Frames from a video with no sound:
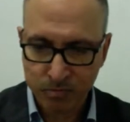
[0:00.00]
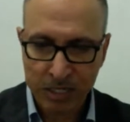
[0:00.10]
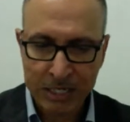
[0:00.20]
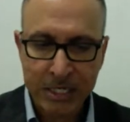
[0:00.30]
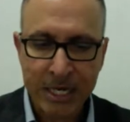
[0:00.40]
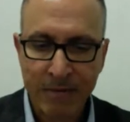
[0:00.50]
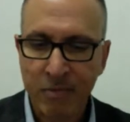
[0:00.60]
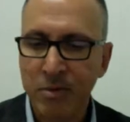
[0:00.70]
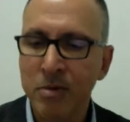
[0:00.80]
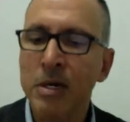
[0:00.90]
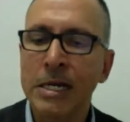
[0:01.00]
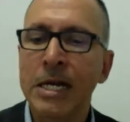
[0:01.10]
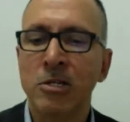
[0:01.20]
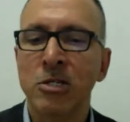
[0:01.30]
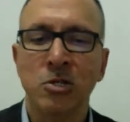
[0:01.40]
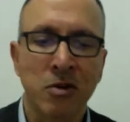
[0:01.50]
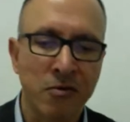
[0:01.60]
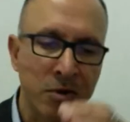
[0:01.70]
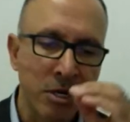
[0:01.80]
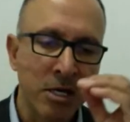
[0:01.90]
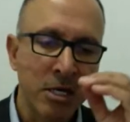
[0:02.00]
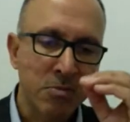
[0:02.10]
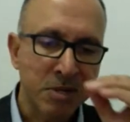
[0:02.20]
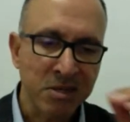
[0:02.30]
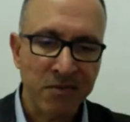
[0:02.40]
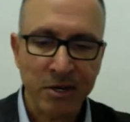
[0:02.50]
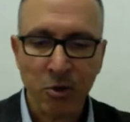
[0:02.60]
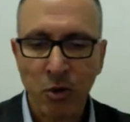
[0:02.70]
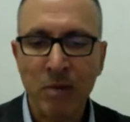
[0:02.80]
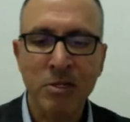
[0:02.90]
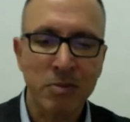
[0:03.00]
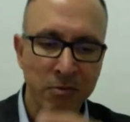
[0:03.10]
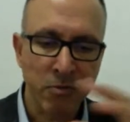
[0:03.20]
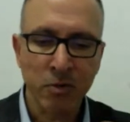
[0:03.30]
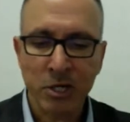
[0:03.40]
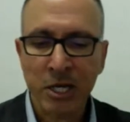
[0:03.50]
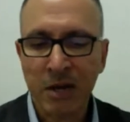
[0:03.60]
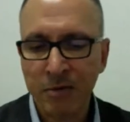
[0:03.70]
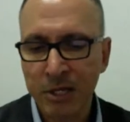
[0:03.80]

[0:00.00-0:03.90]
in-depth analysis of specific requirements, but we'll cover